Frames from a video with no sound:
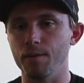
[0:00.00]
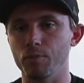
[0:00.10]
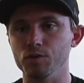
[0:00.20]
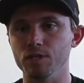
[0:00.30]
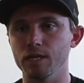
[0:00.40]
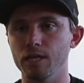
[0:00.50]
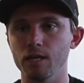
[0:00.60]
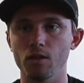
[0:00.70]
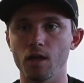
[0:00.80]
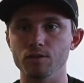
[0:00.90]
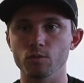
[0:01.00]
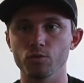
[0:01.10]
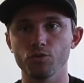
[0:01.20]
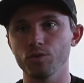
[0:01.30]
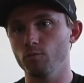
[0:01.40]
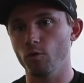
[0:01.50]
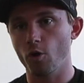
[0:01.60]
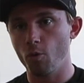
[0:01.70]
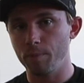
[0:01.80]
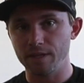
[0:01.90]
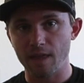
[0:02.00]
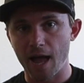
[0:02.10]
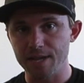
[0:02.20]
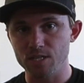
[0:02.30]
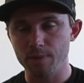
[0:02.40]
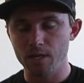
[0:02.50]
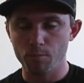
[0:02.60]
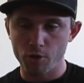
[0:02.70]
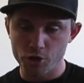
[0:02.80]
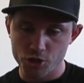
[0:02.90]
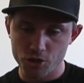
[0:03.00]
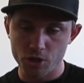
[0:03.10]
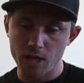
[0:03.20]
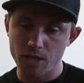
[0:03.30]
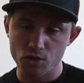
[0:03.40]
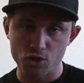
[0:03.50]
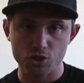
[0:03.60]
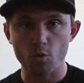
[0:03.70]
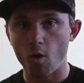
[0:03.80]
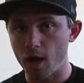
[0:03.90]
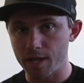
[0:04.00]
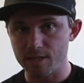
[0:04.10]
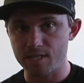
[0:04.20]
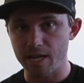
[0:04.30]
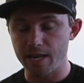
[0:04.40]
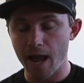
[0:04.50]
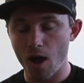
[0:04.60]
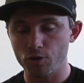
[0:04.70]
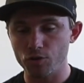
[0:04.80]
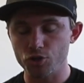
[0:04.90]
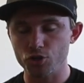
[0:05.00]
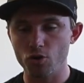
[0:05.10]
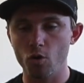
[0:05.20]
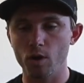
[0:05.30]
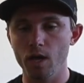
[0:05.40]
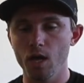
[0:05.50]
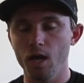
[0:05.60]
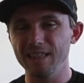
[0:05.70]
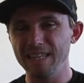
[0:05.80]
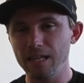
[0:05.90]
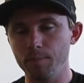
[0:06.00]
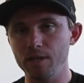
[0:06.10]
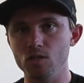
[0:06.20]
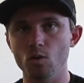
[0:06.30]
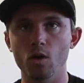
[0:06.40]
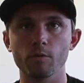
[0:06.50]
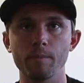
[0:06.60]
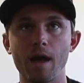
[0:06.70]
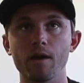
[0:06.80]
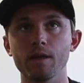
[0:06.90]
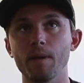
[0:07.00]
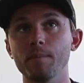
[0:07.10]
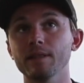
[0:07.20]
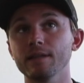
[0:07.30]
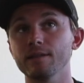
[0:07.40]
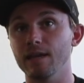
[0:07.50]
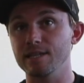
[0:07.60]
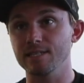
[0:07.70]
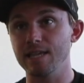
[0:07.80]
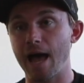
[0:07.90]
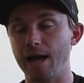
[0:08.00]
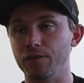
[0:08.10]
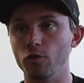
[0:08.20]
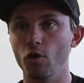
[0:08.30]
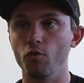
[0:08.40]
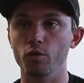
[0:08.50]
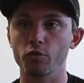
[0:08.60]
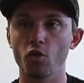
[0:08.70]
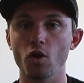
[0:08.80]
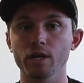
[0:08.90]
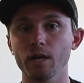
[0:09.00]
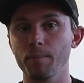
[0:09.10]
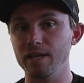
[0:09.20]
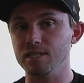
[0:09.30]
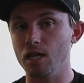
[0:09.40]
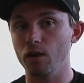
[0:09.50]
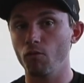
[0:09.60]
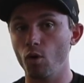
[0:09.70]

Personally, a lot of what we're opening the high-speed compression to get it to squat and stay down in the stroke, a little bit sore on rebound and maybe a little less sag. So if we're starting at a baseline of